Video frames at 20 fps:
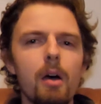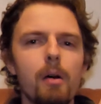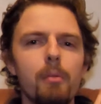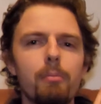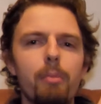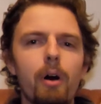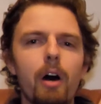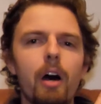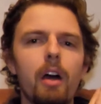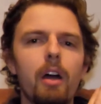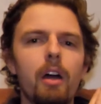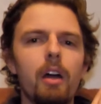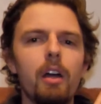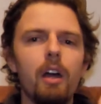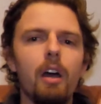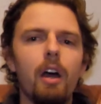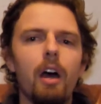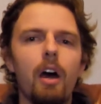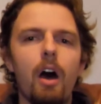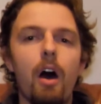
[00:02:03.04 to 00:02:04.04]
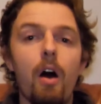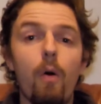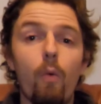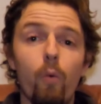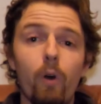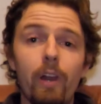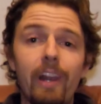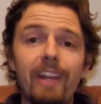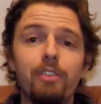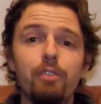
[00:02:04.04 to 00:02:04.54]
but
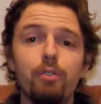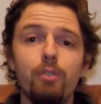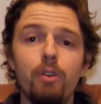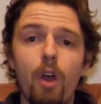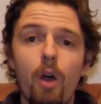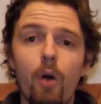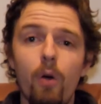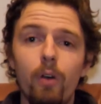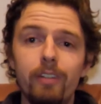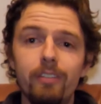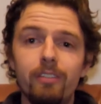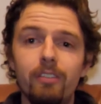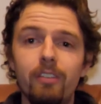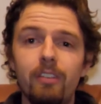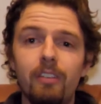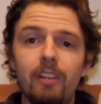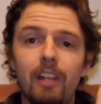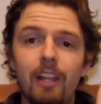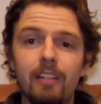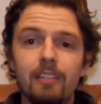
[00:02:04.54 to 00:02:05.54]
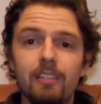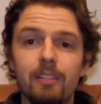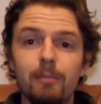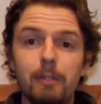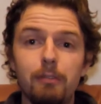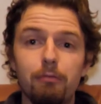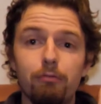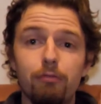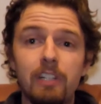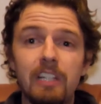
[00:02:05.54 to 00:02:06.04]
what I do know is that it's gonna
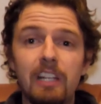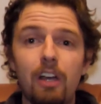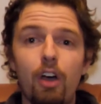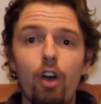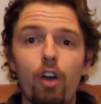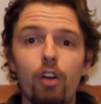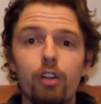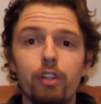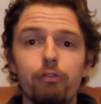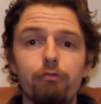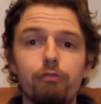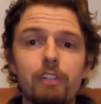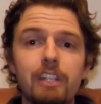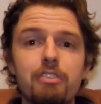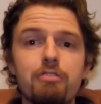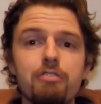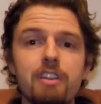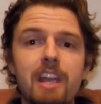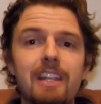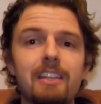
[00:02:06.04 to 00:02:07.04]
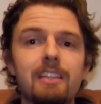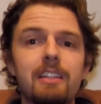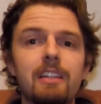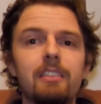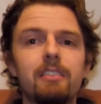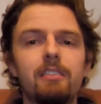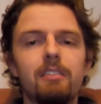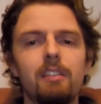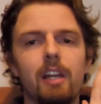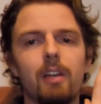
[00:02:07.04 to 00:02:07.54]
be really hard to recreate
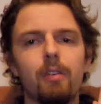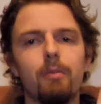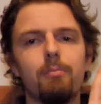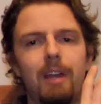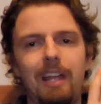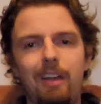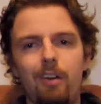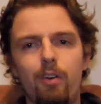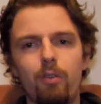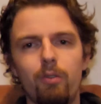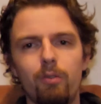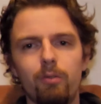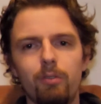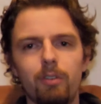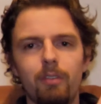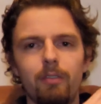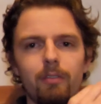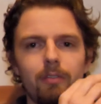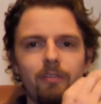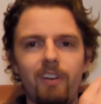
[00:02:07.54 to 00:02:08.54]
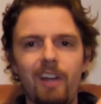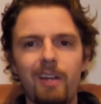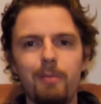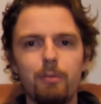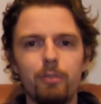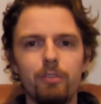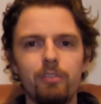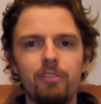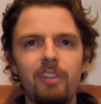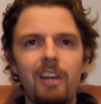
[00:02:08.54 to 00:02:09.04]
this like with my own
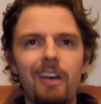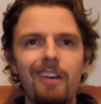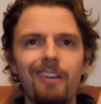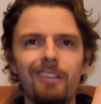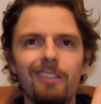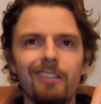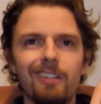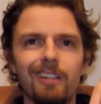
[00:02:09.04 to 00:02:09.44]
fiber set.